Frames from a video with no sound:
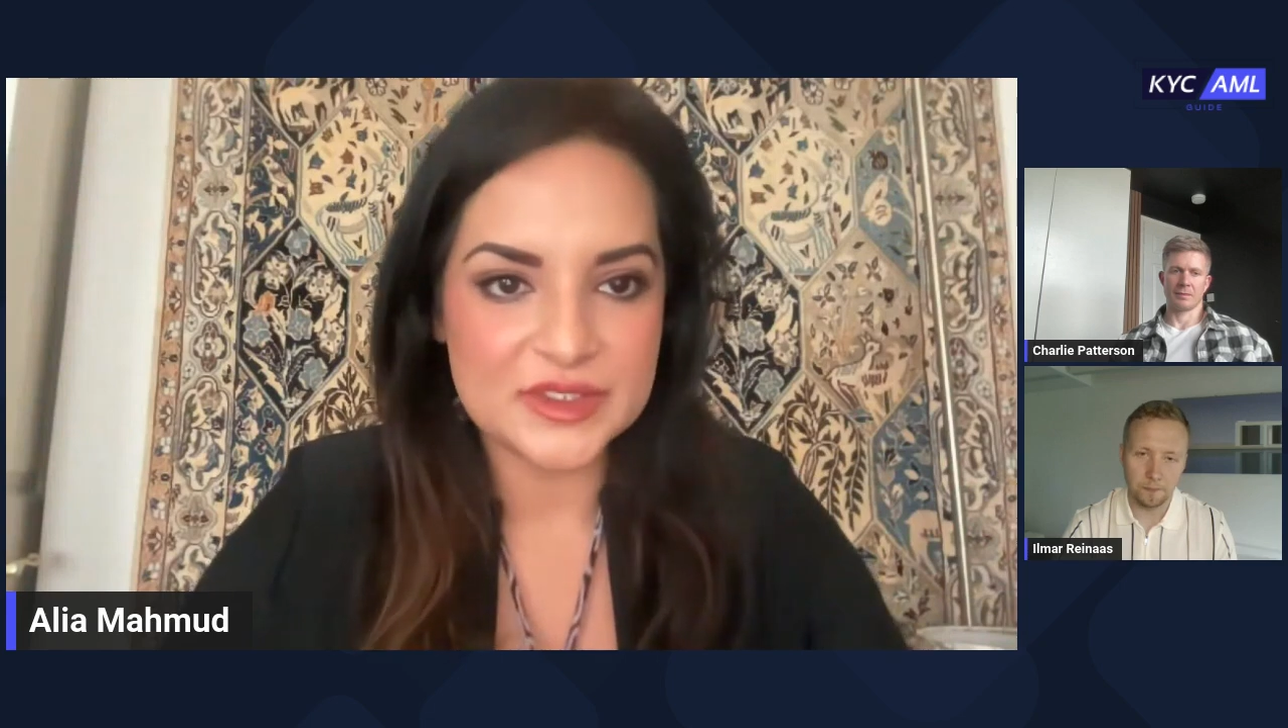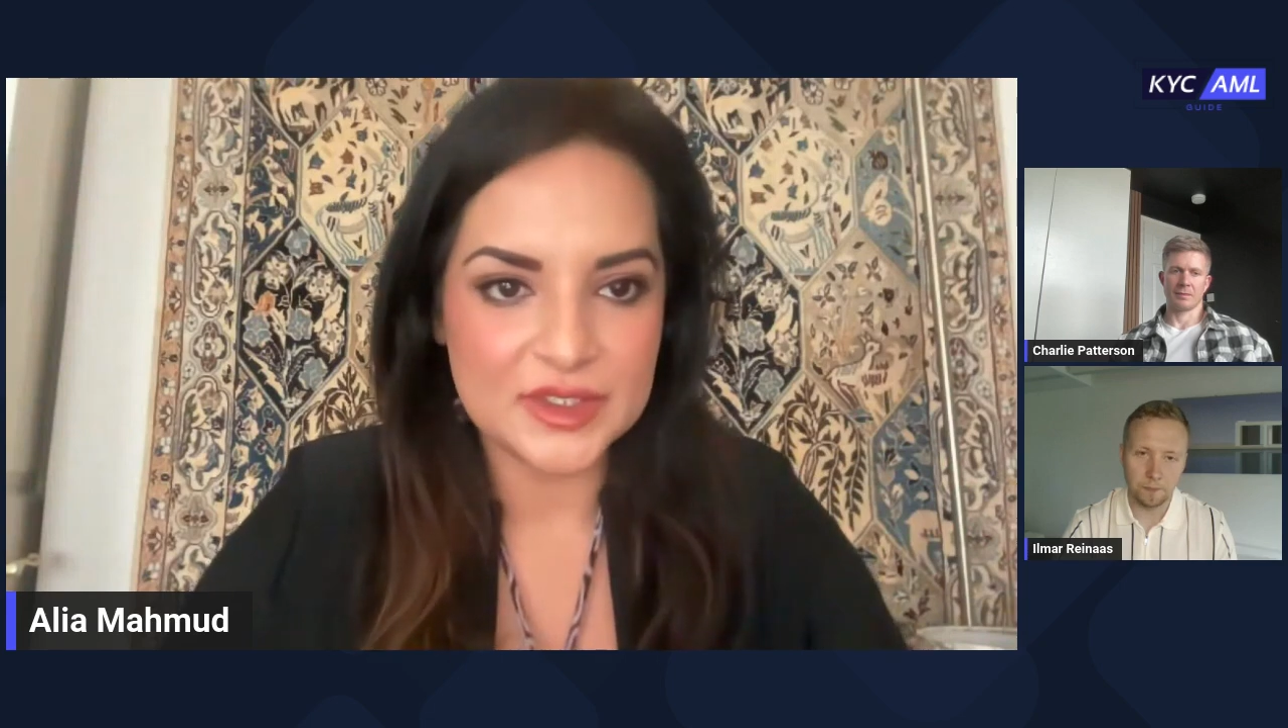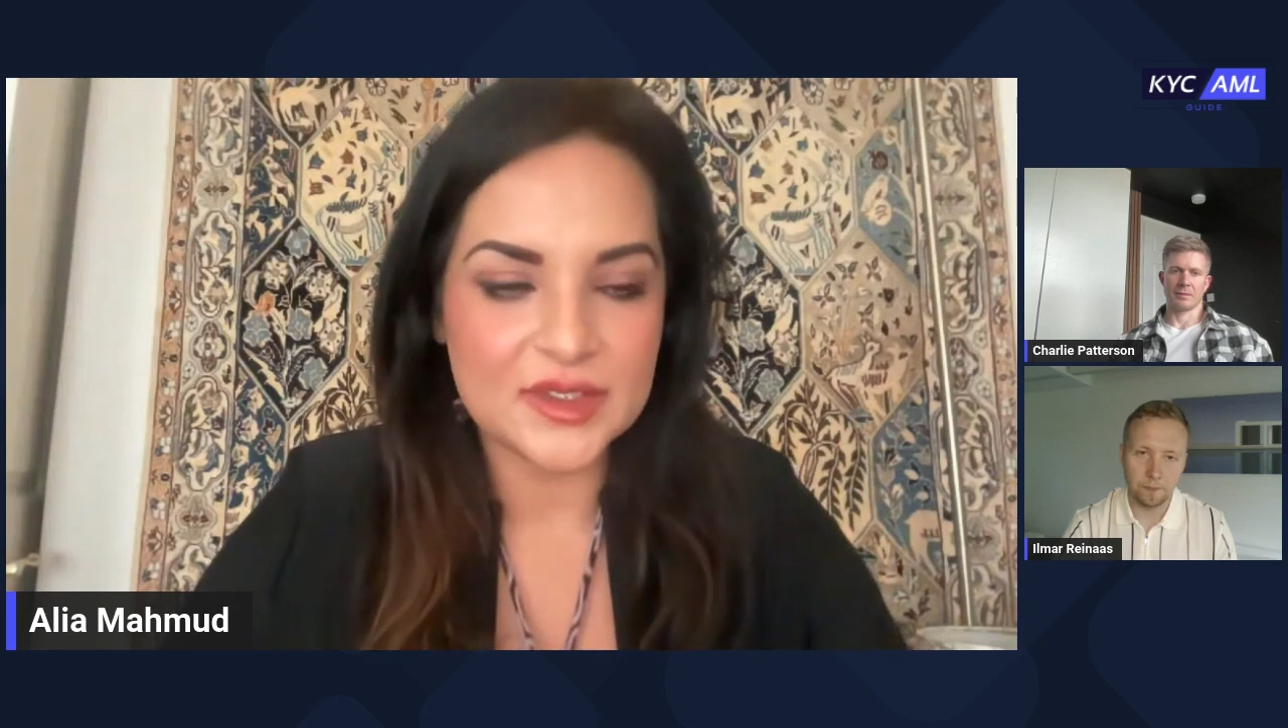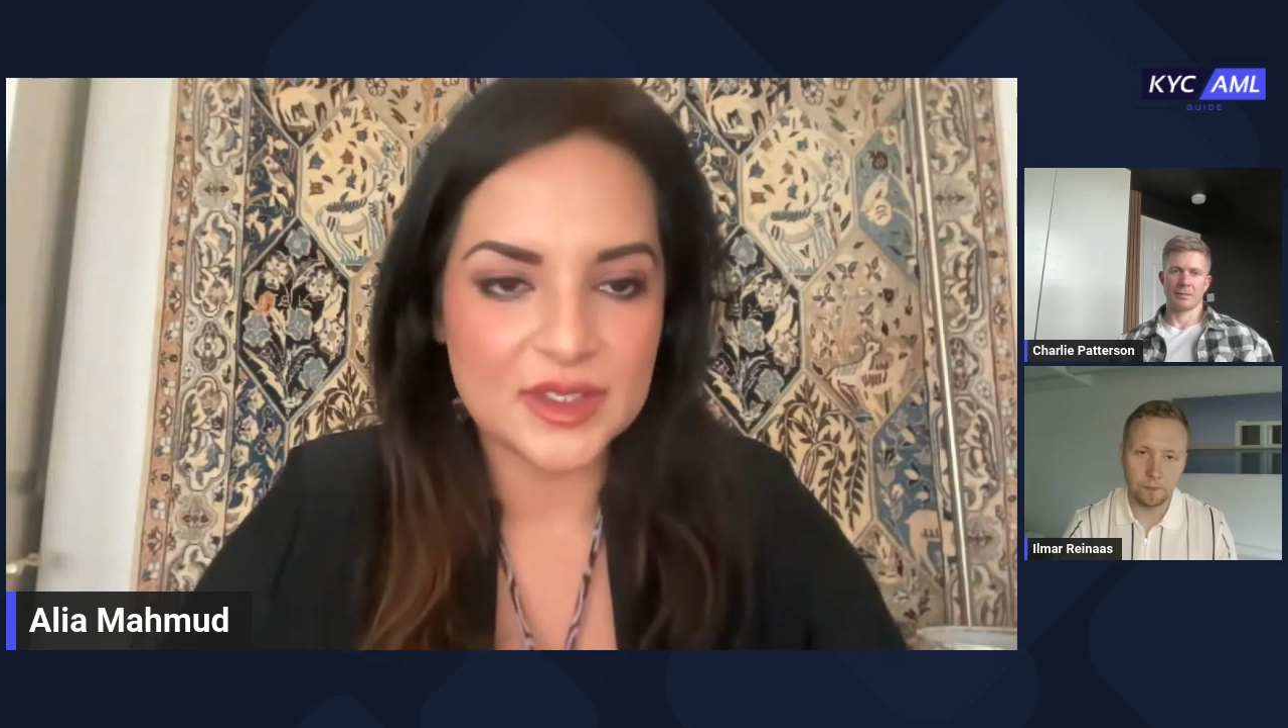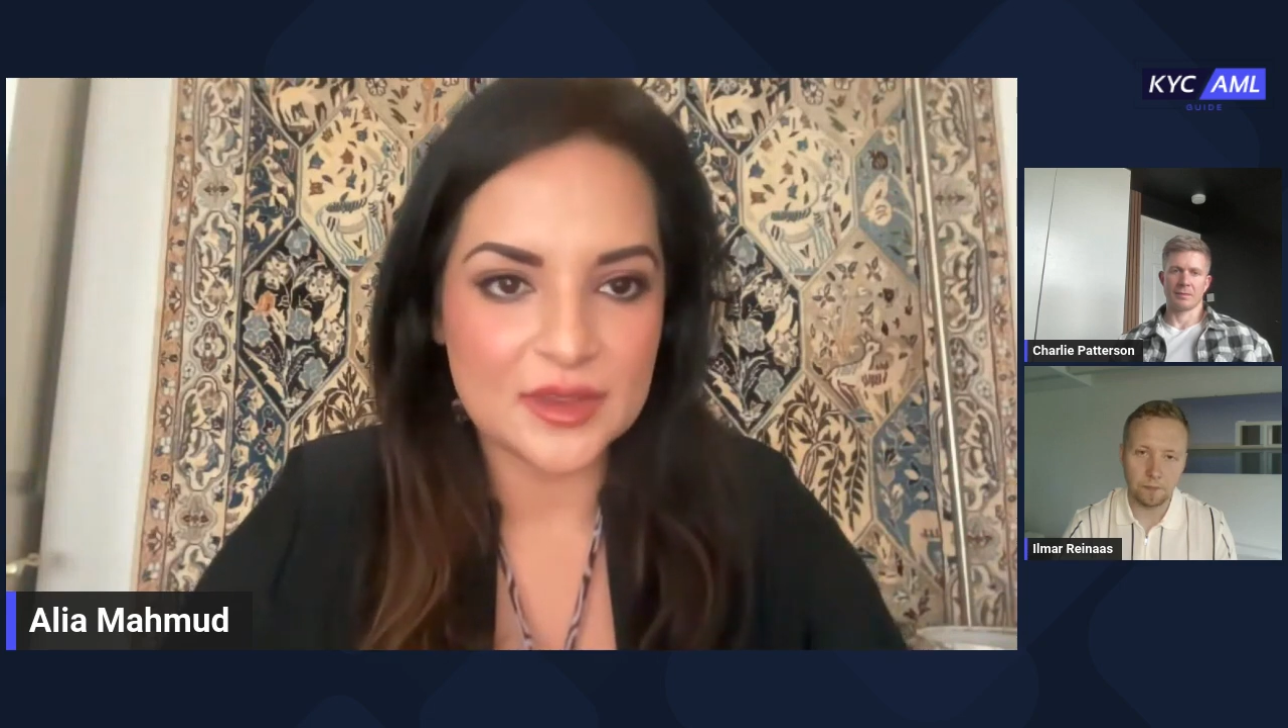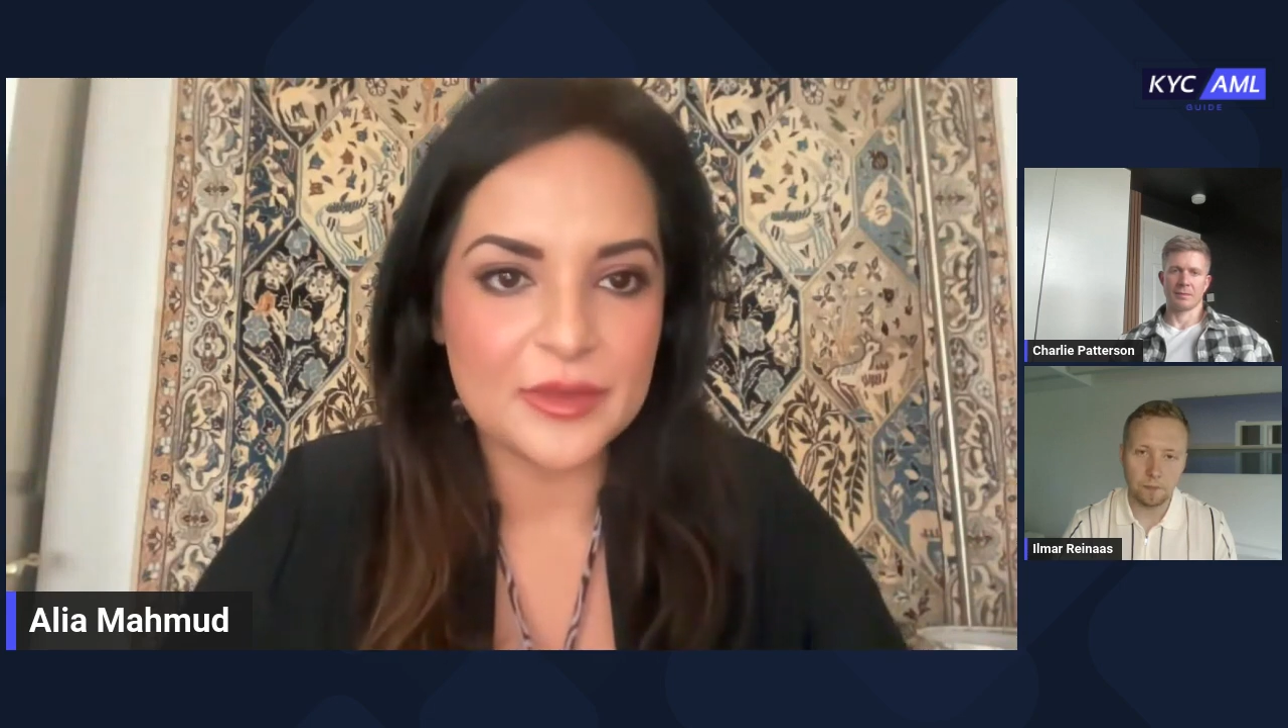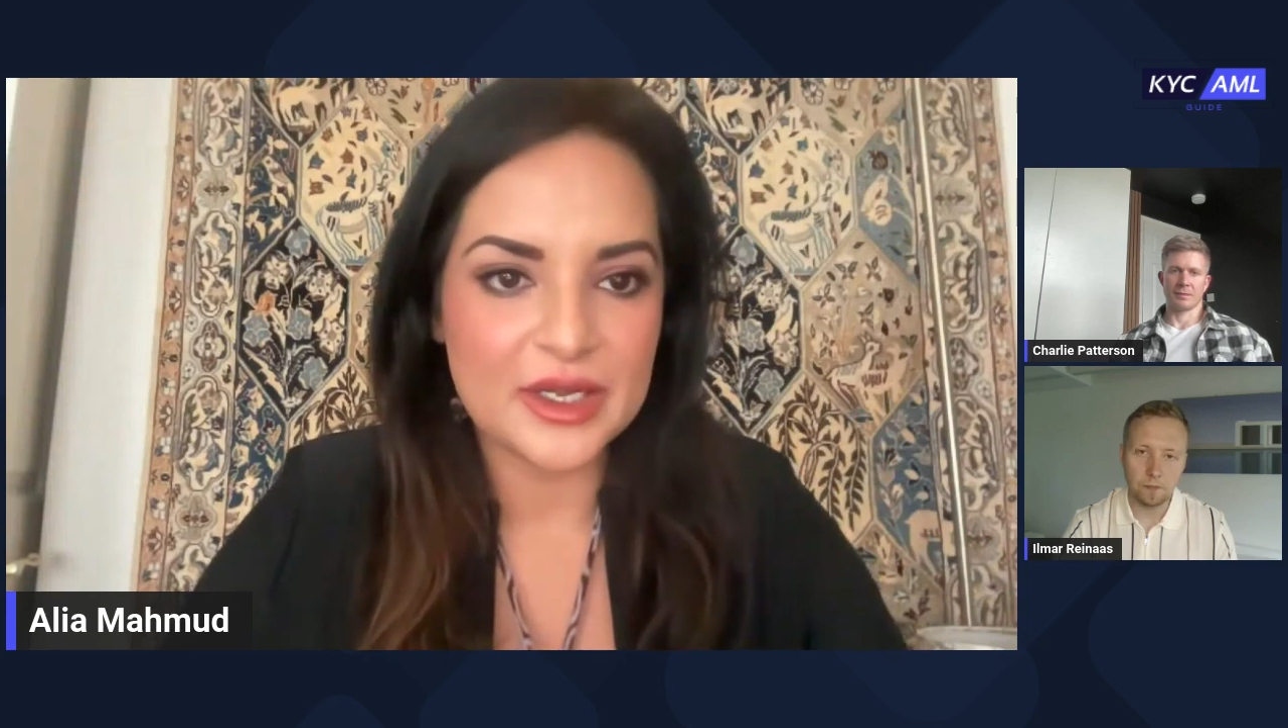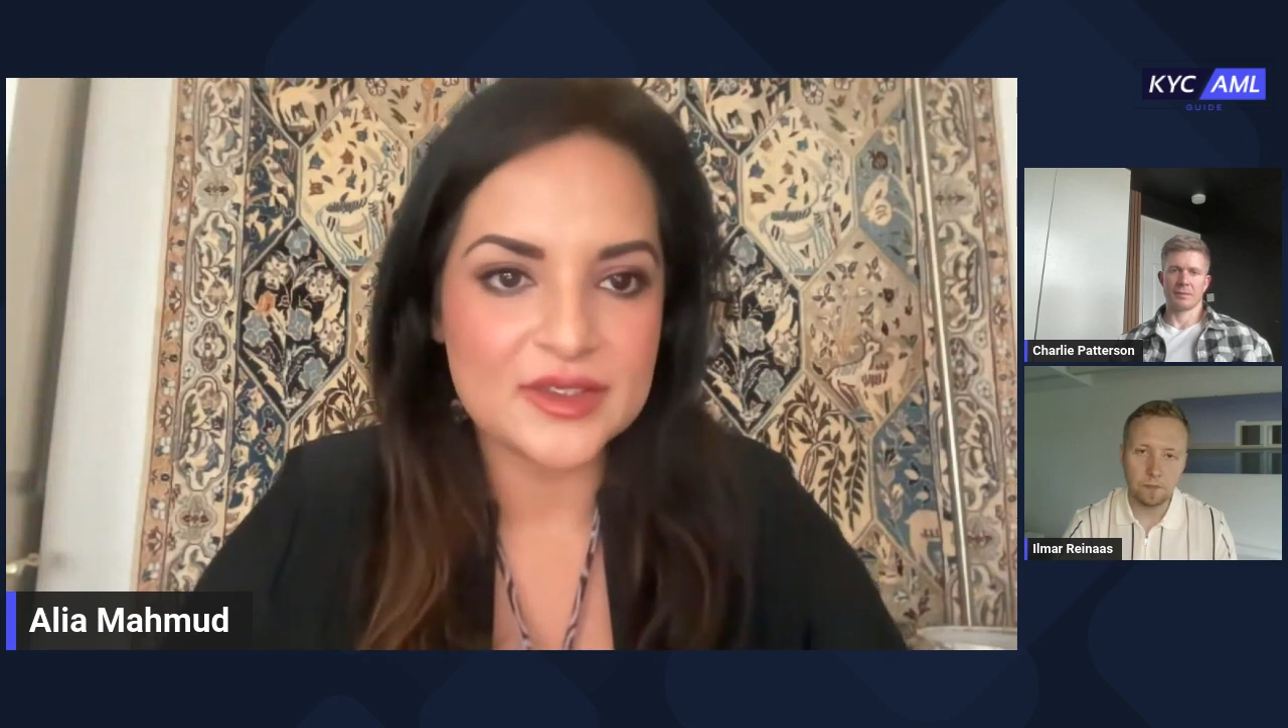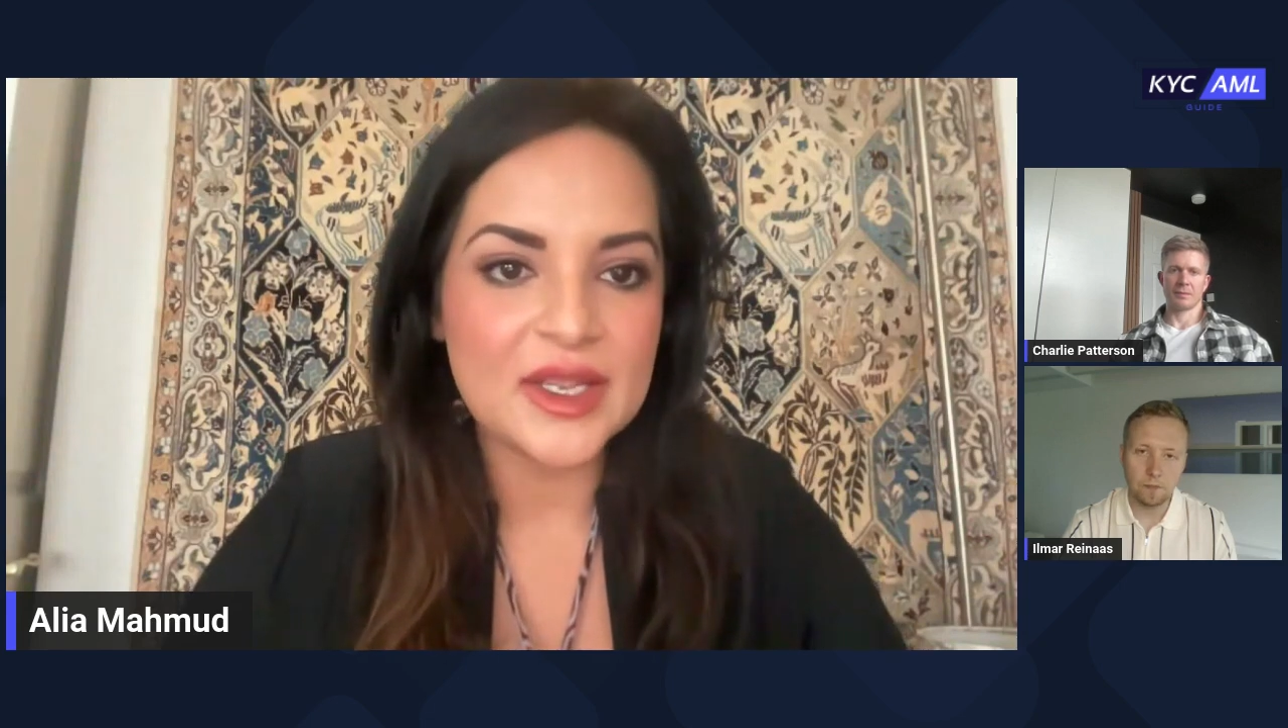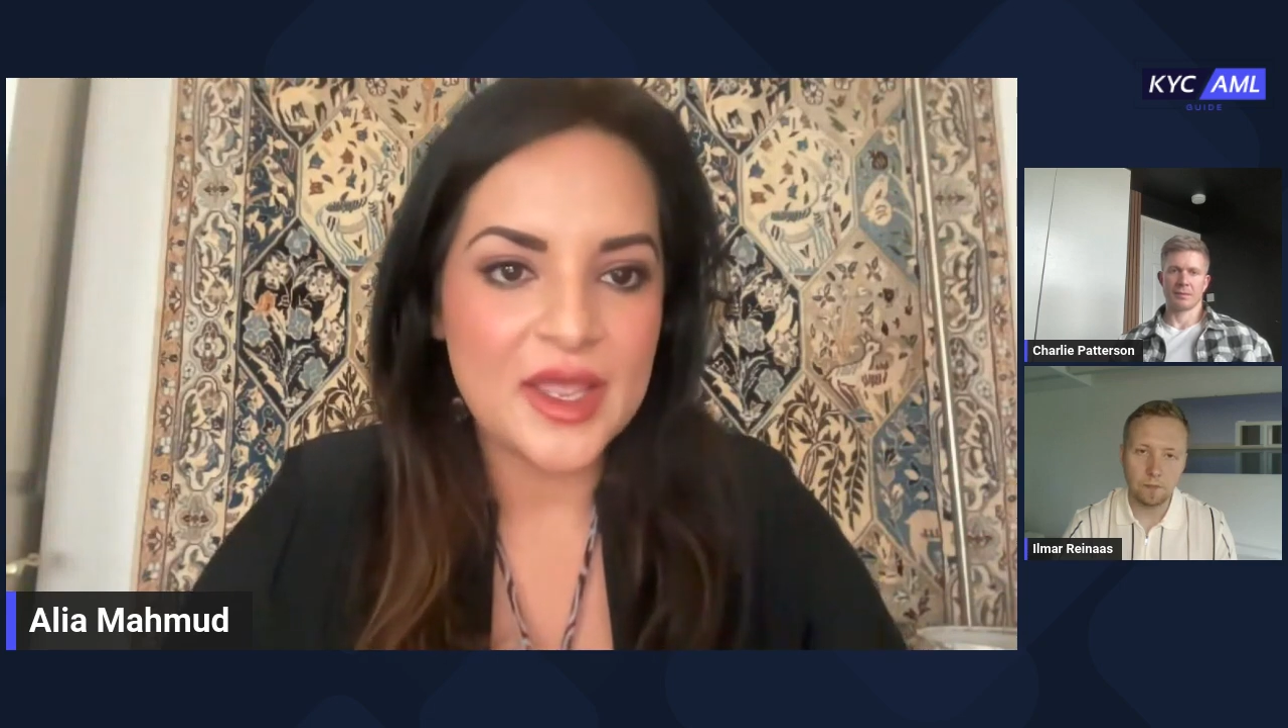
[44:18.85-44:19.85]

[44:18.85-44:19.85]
need to think about,